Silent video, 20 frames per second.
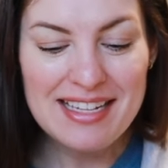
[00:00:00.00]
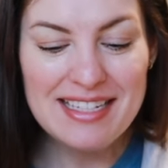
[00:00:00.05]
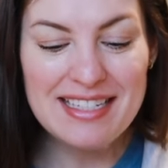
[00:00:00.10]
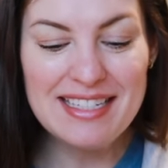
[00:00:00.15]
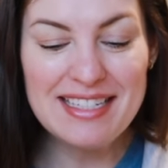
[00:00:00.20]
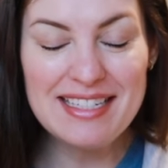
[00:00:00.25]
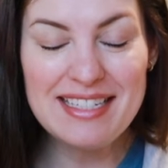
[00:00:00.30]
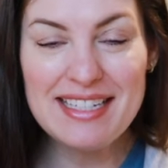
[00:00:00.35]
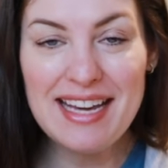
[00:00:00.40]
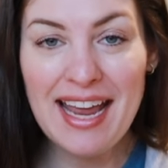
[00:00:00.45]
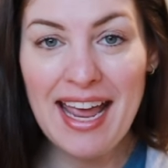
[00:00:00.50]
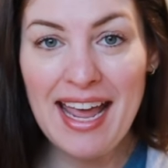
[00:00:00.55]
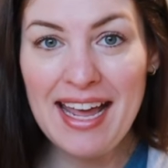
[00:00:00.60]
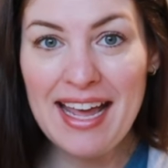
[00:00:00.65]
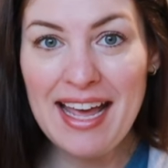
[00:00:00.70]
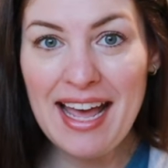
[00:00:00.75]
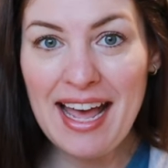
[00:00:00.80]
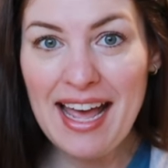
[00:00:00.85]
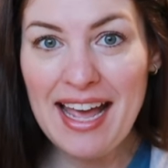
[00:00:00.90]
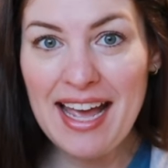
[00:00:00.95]

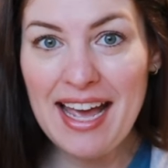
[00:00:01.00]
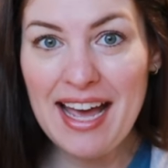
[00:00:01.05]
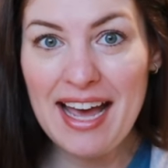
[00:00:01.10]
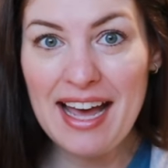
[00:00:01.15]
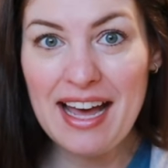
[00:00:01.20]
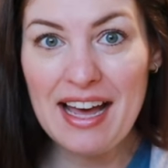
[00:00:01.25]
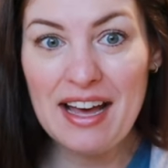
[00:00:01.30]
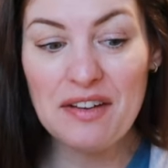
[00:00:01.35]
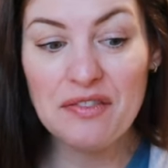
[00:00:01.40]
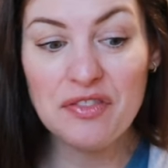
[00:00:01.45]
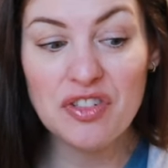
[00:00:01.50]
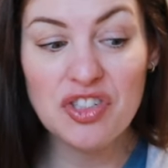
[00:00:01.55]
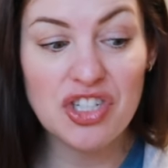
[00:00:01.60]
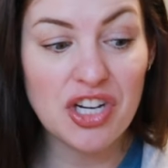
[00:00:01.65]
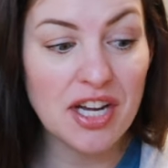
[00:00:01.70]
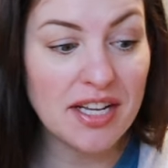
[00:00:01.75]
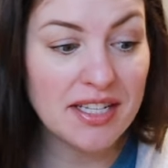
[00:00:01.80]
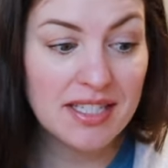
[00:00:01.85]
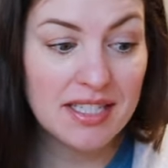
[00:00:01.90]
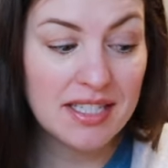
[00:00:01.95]
Today I have
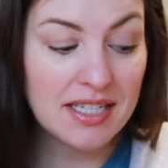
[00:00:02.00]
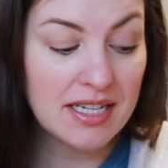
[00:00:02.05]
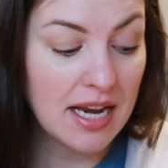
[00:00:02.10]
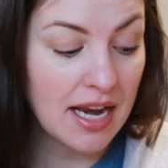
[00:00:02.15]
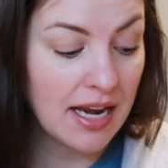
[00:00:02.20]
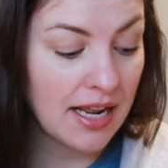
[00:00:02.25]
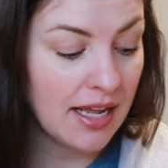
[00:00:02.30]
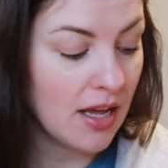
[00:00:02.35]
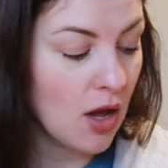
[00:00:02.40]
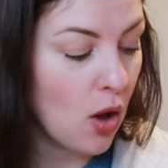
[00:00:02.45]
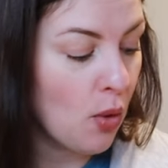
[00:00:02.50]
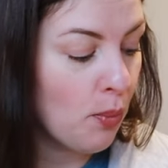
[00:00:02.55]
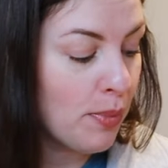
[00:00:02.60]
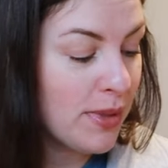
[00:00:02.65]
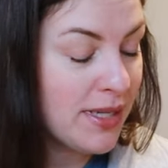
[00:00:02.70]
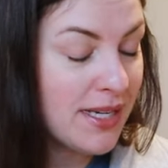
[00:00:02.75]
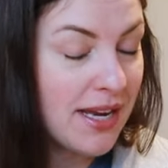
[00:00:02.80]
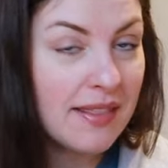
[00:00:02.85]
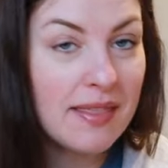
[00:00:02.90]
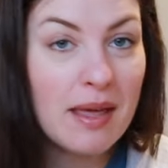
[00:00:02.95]
just knitting. Oh,
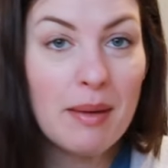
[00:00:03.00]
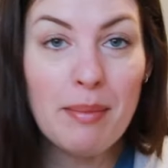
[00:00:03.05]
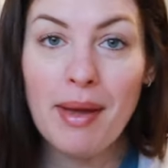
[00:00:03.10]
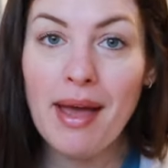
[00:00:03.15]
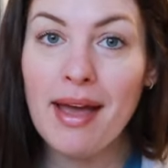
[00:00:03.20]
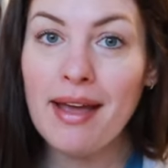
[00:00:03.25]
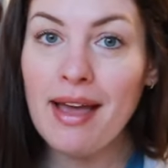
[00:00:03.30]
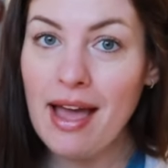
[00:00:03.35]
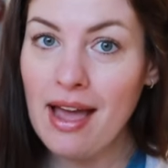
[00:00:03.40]
I take that back.